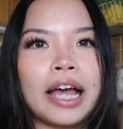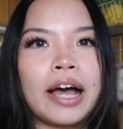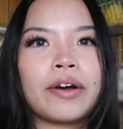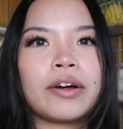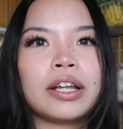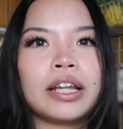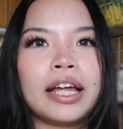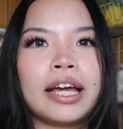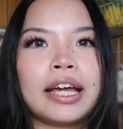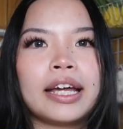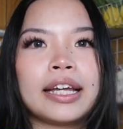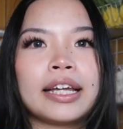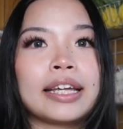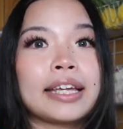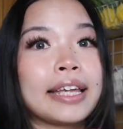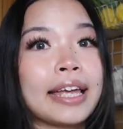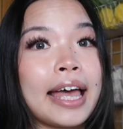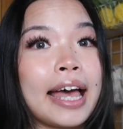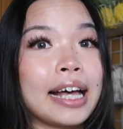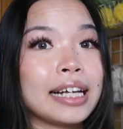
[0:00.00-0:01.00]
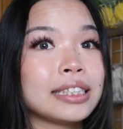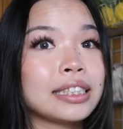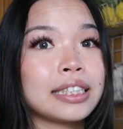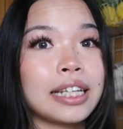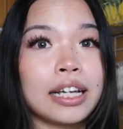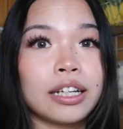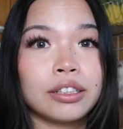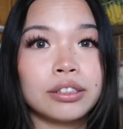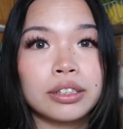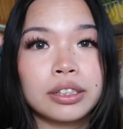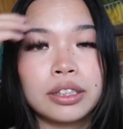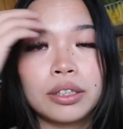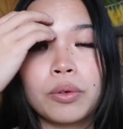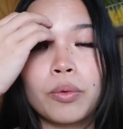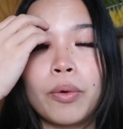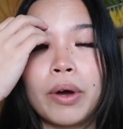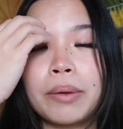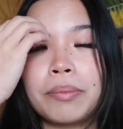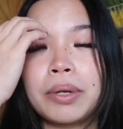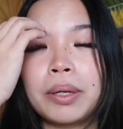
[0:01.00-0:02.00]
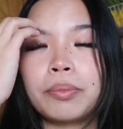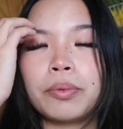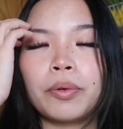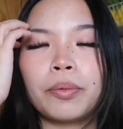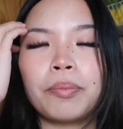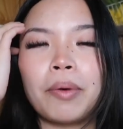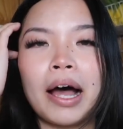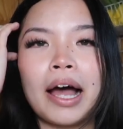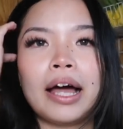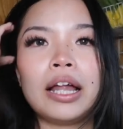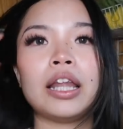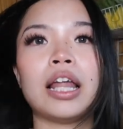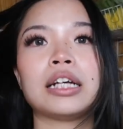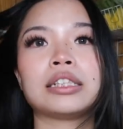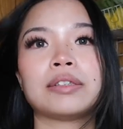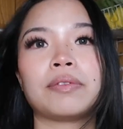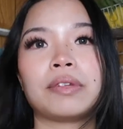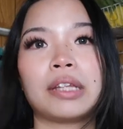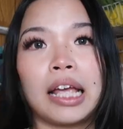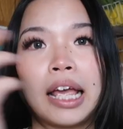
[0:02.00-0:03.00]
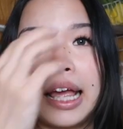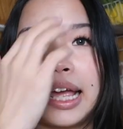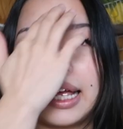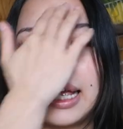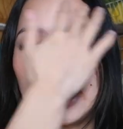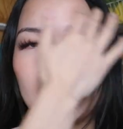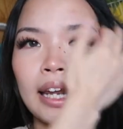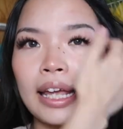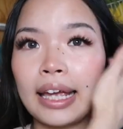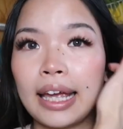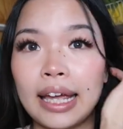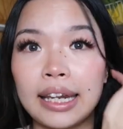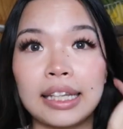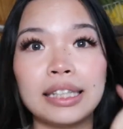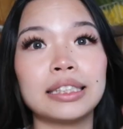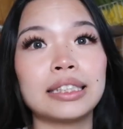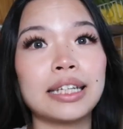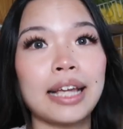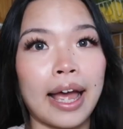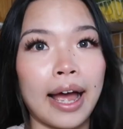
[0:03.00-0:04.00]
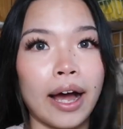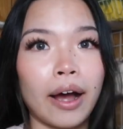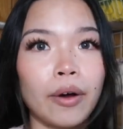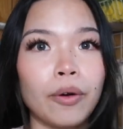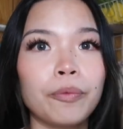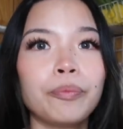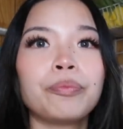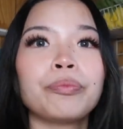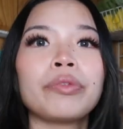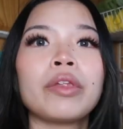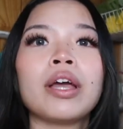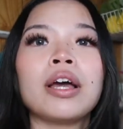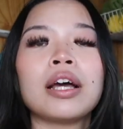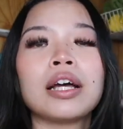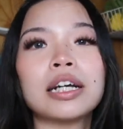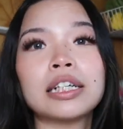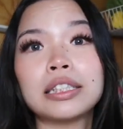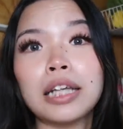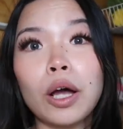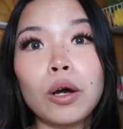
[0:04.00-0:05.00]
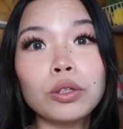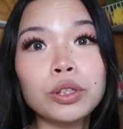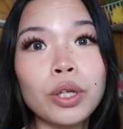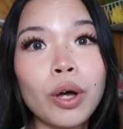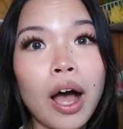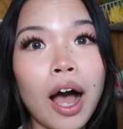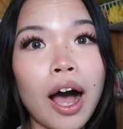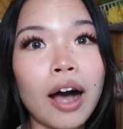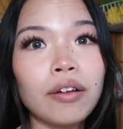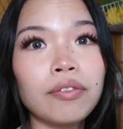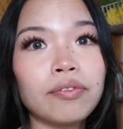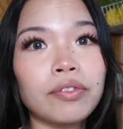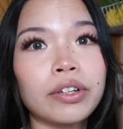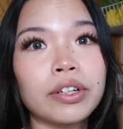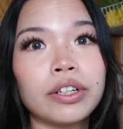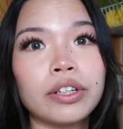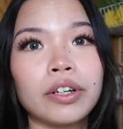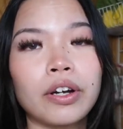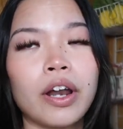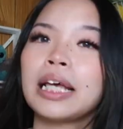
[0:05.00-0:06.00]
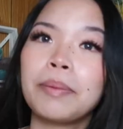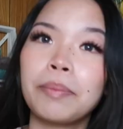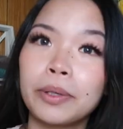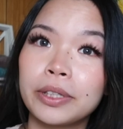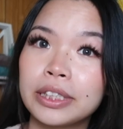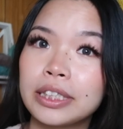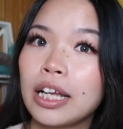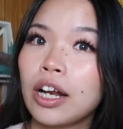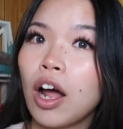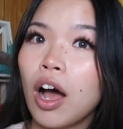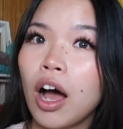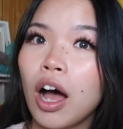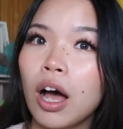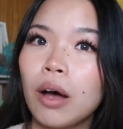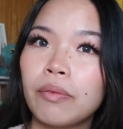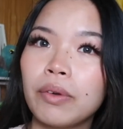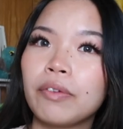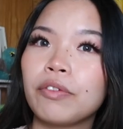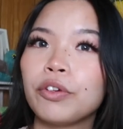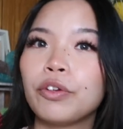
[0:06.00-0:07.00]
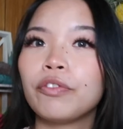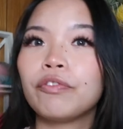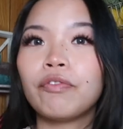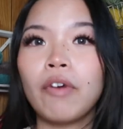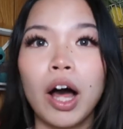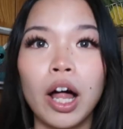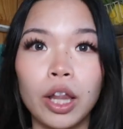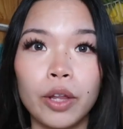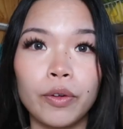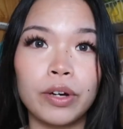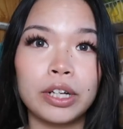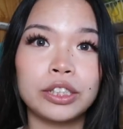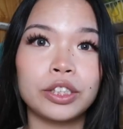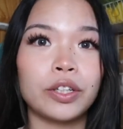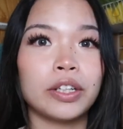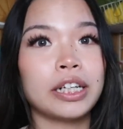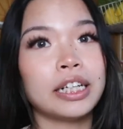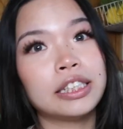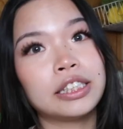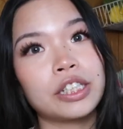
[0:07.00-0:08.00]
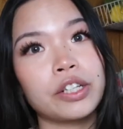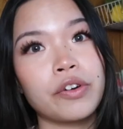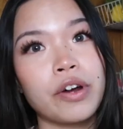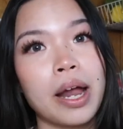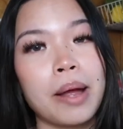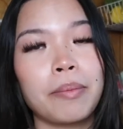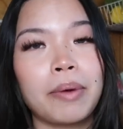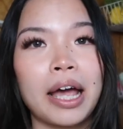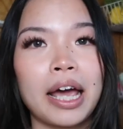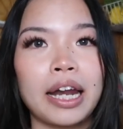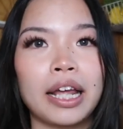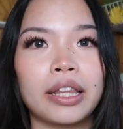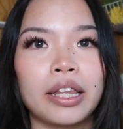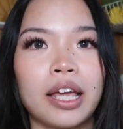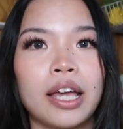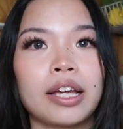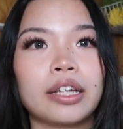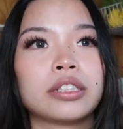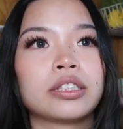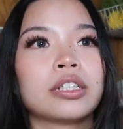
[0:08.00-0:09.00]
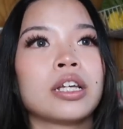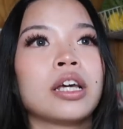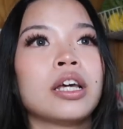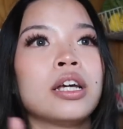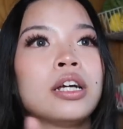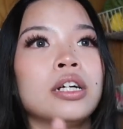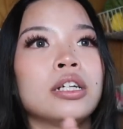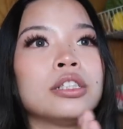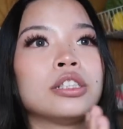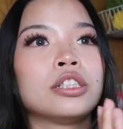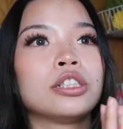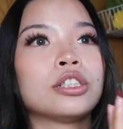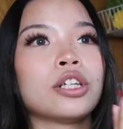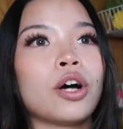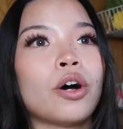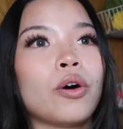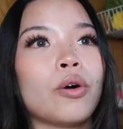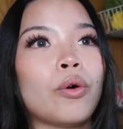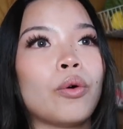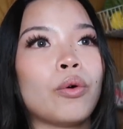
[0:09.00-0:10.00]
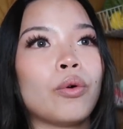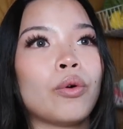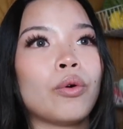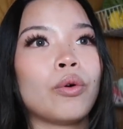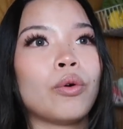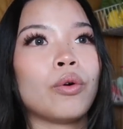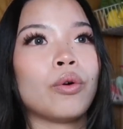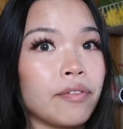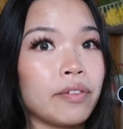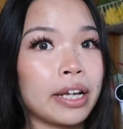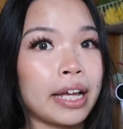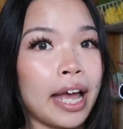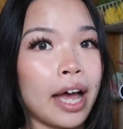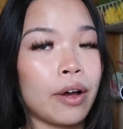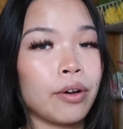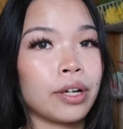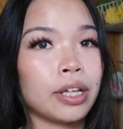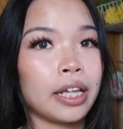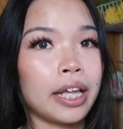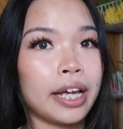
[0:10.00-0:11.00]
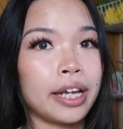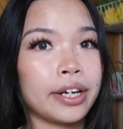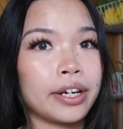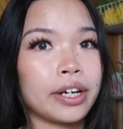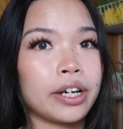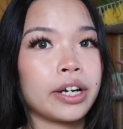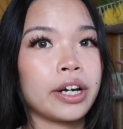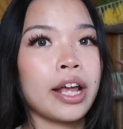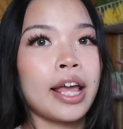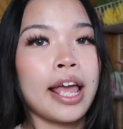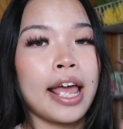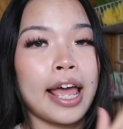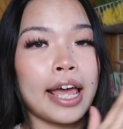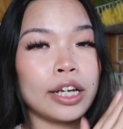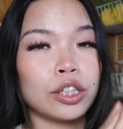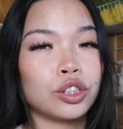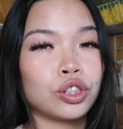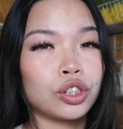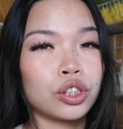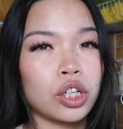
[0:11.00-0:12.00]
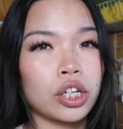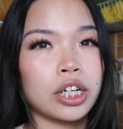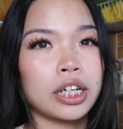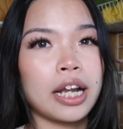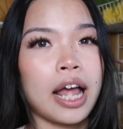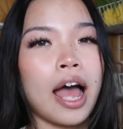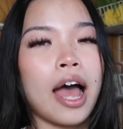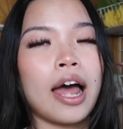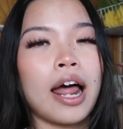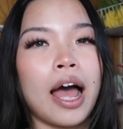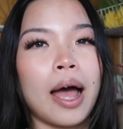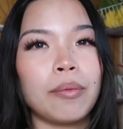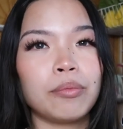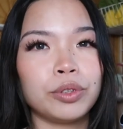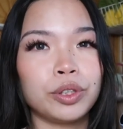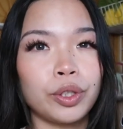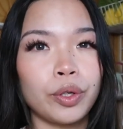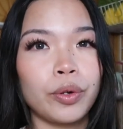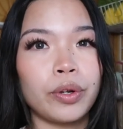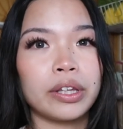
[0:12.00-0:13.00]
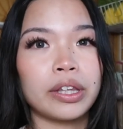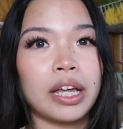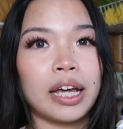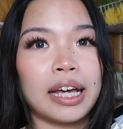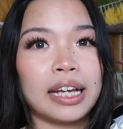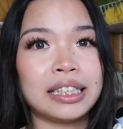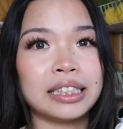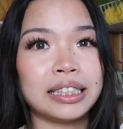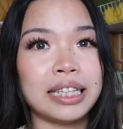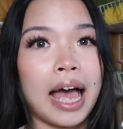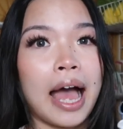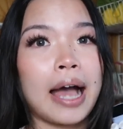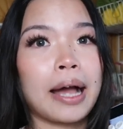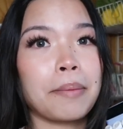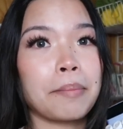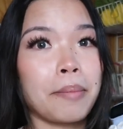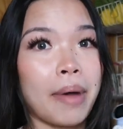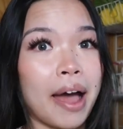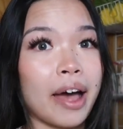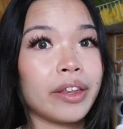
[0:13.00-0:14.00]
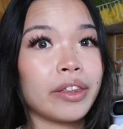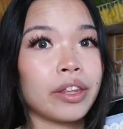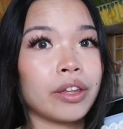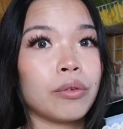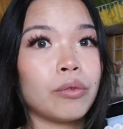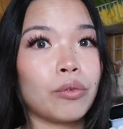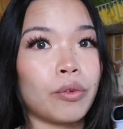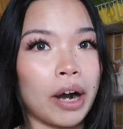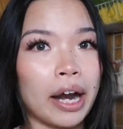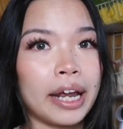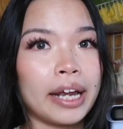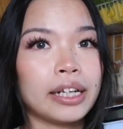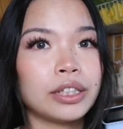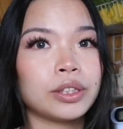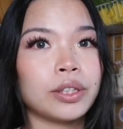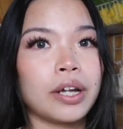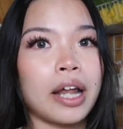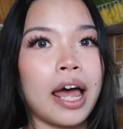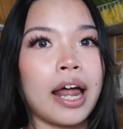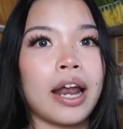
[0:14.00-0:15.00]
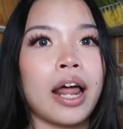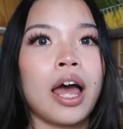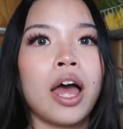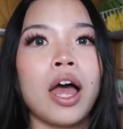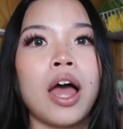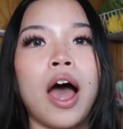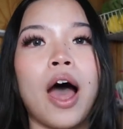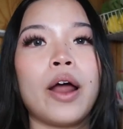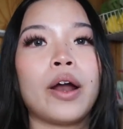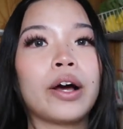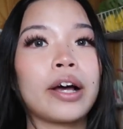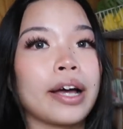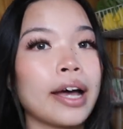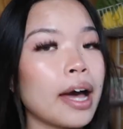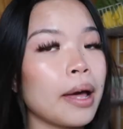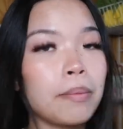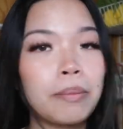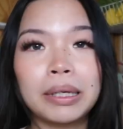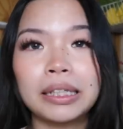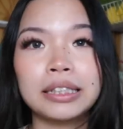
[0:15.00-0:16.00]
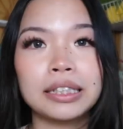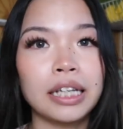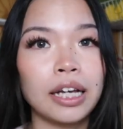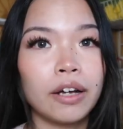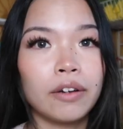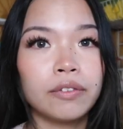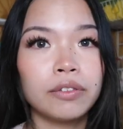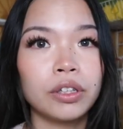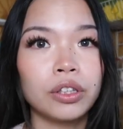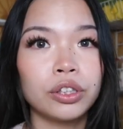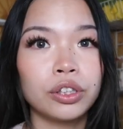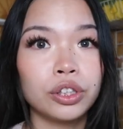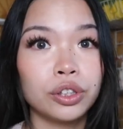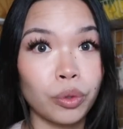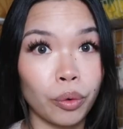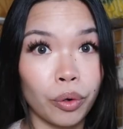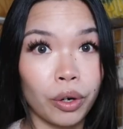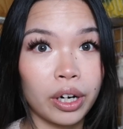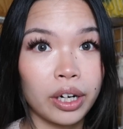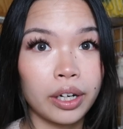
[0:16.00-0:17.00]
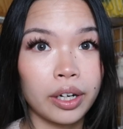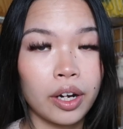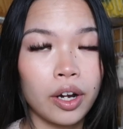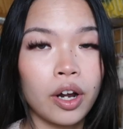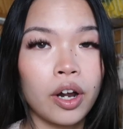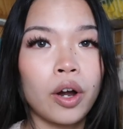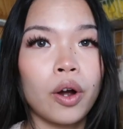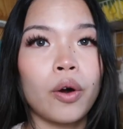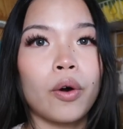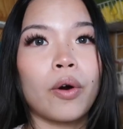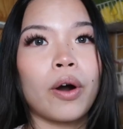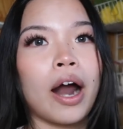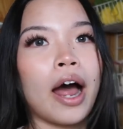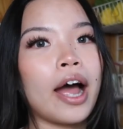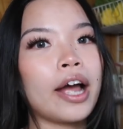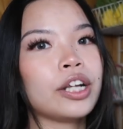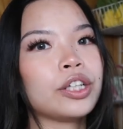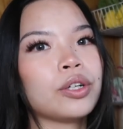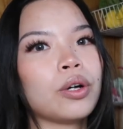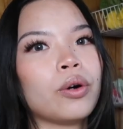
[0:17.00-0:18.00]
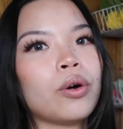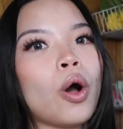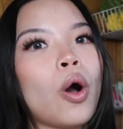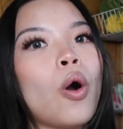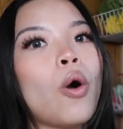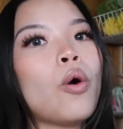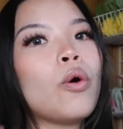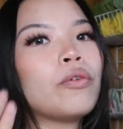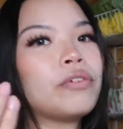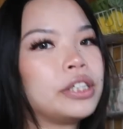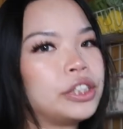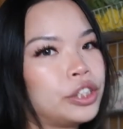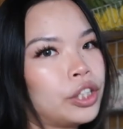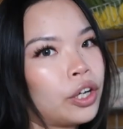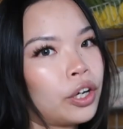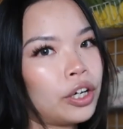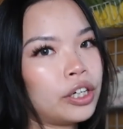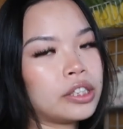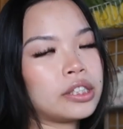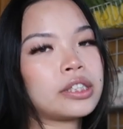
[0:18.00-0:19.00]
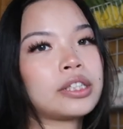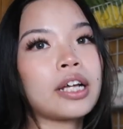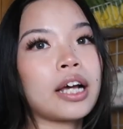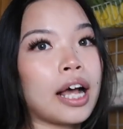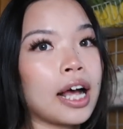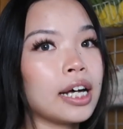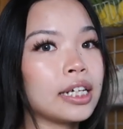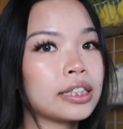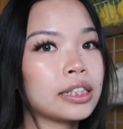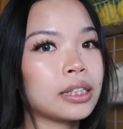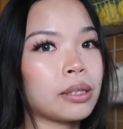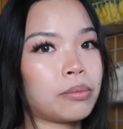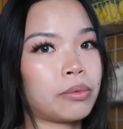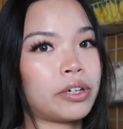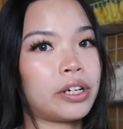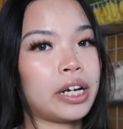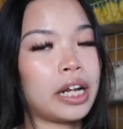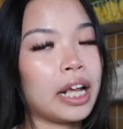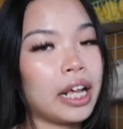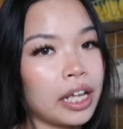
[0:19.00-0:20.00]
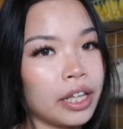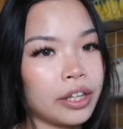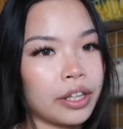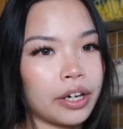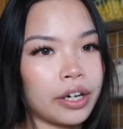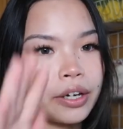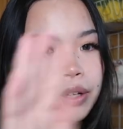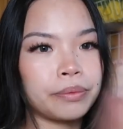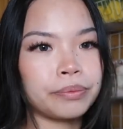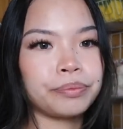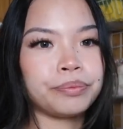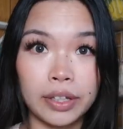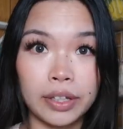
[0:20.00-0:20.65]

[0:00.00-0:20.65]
calculate cash sales when people buy a lot of things and they get discount. Because I also offer ten percent off if you follow us on Instagram kind of things. So have a calculator, ensure that I'm doing the exact math right, so that I don't cut myself short or I don't overcharge the customer either.